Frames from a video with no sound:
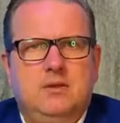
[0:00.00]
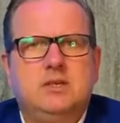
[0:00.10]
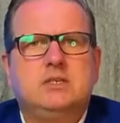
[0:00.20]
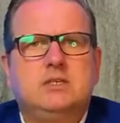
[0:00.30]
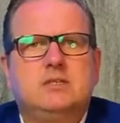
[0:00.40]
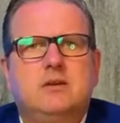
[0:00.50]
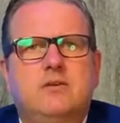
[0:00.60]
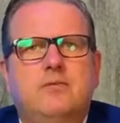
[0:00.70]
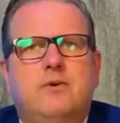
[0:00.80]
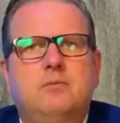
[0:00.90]
This is
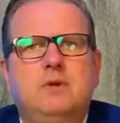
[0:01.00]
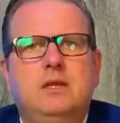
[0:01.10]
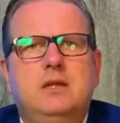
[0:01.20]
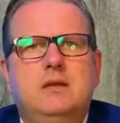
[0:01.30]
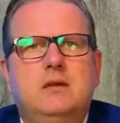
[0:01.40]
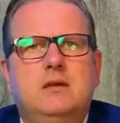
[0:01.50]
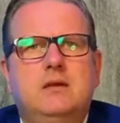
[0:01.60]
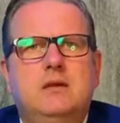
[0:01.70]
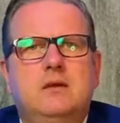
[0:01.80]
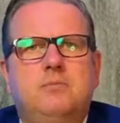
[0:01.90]
formally
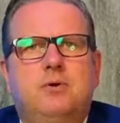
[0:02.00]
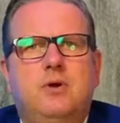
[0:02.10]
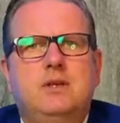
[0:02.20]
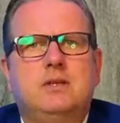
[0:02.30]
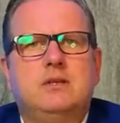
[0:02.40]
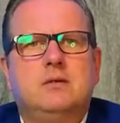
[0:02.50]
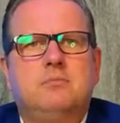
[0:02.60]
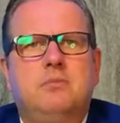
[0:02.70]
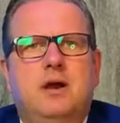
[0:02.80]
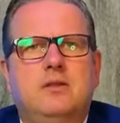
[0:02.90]
appointed
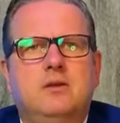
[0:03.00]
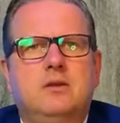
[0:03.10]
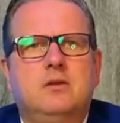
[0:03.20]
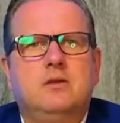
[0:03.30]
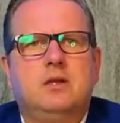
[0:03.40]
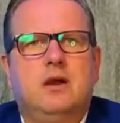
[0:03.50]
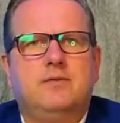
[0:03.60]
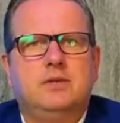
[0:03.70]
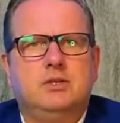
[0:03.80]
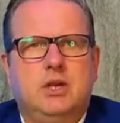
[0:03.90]
by the
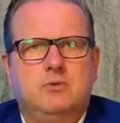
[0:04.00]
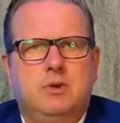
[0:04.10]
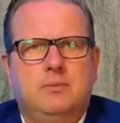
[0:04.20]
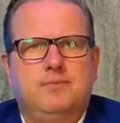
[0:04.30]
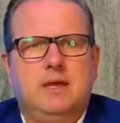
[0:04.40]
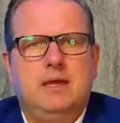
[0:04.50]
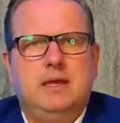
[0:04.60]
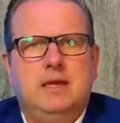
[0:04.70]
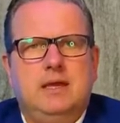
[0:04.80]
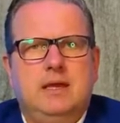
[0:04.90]
Governor General.
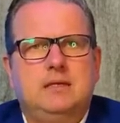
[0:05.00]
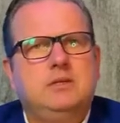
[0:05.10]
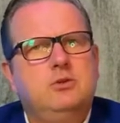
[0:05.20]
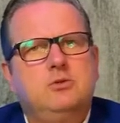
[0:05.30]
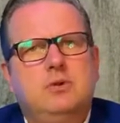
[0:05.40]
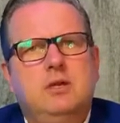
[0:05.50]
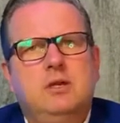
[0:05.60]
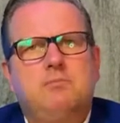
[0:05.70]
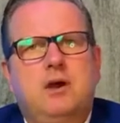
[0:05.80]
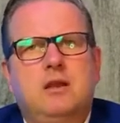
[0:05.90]
As usual
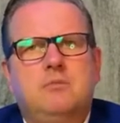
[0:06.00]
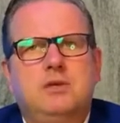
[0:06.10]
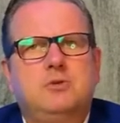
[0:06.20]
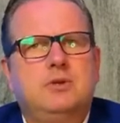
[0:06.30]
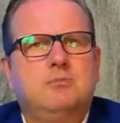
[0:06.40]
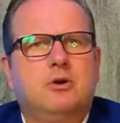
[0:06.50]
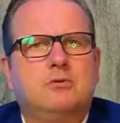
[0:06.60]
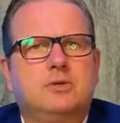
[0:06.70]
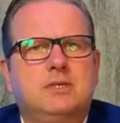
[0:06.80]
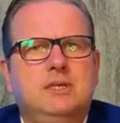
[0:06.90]
in parliamentary
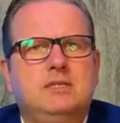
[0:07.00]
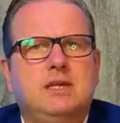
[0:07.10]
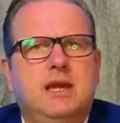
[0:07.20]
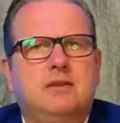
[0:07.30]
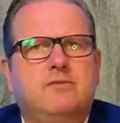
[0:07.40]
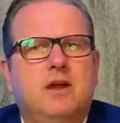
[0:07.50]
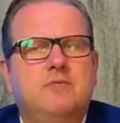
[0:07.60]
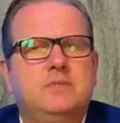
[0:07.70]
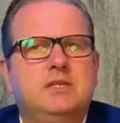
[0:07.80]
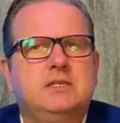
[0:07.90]
democracies, the head of
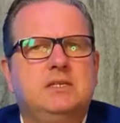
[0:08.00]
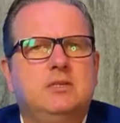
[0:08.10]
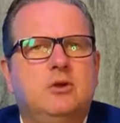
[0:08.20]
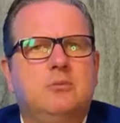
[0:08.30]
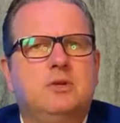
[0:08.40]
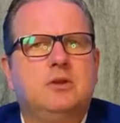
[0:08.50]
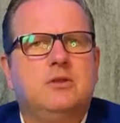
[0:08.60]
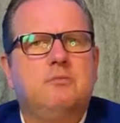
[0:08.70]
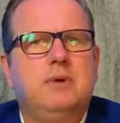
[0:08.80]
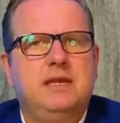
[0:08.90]
government is determined on
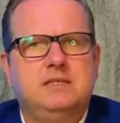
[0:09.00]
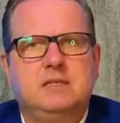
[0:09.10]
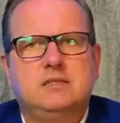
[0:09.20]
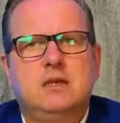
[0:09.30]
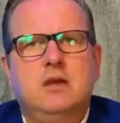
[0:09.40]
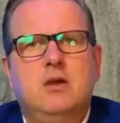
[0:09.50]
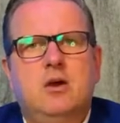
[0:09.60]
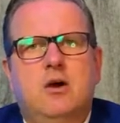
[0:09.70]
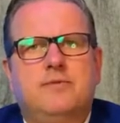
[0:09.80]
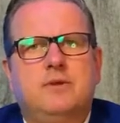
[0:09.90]
the basis
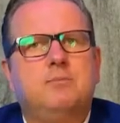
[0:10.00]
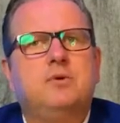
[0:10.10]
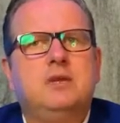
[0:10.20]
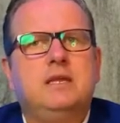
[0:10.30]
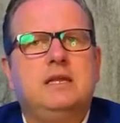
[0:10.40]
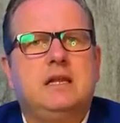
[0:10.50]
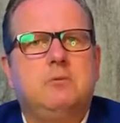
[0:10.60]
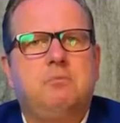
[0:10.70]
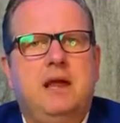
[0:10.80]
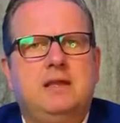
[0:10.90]
of the political
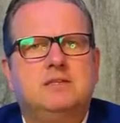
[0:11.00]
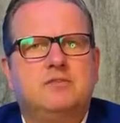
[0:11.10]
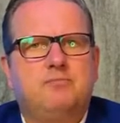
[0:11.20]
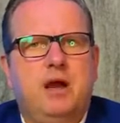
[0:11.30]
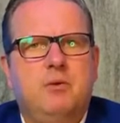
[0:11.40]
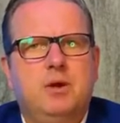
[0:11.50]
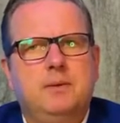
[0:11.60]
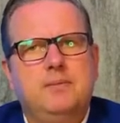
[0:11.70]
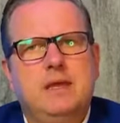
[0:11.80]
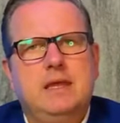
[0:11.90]
balance of power
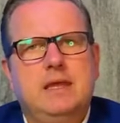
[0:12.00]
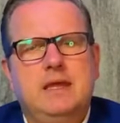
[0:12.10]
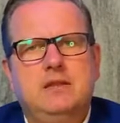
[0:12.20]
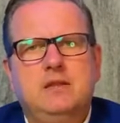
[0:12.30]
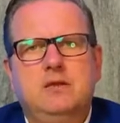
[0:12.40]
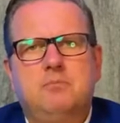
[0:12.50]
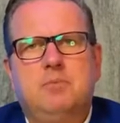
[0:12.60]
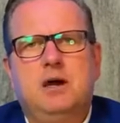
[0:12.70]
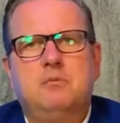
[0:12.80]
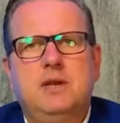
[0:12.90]
in the
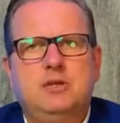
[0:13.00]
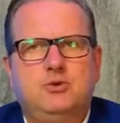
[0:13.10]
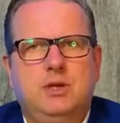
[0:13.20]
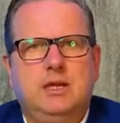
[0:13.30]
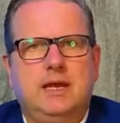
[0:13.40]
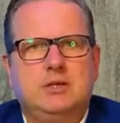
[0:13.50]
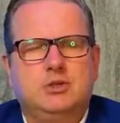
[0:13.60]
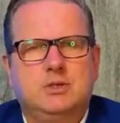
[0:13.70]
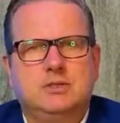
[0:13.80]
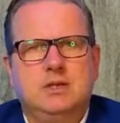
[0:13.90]
parliamentary
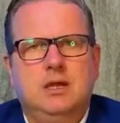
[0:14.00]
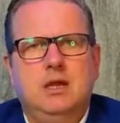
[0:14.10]
elections.